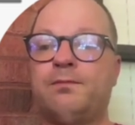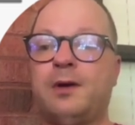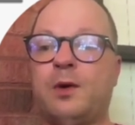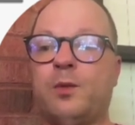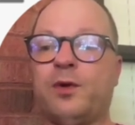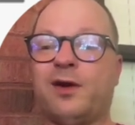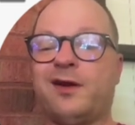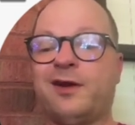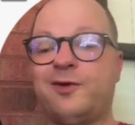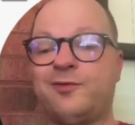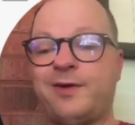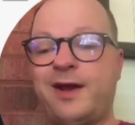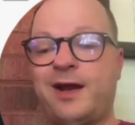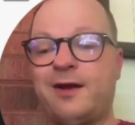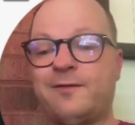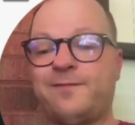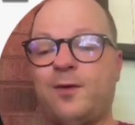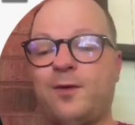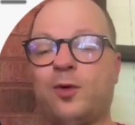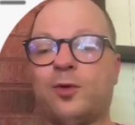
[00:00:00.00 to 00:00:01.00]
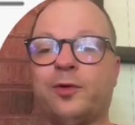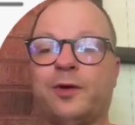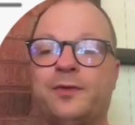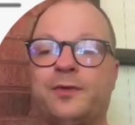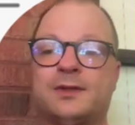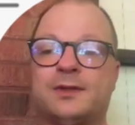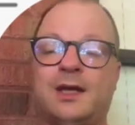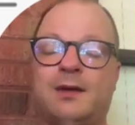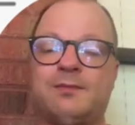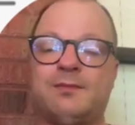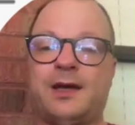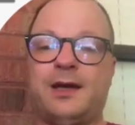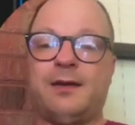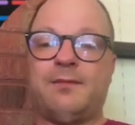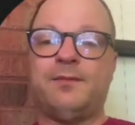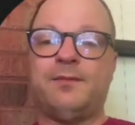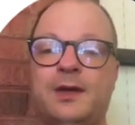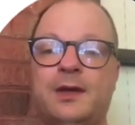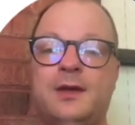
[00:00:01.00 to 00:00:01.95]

but we're going to create a folder at the same time.